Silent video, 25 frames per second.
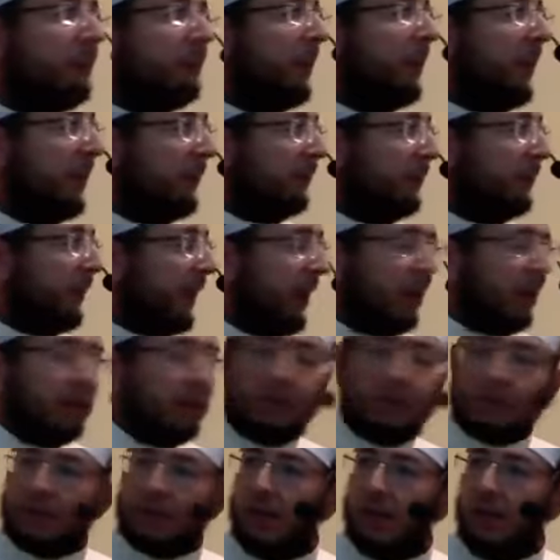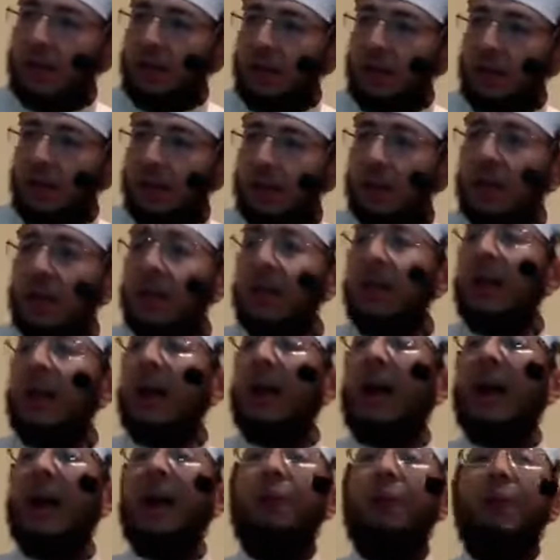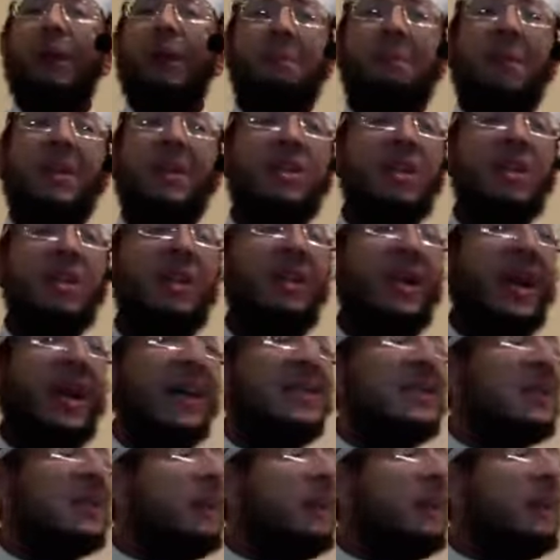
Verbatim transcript: in Riyadh al-Salihin. And we mentioned that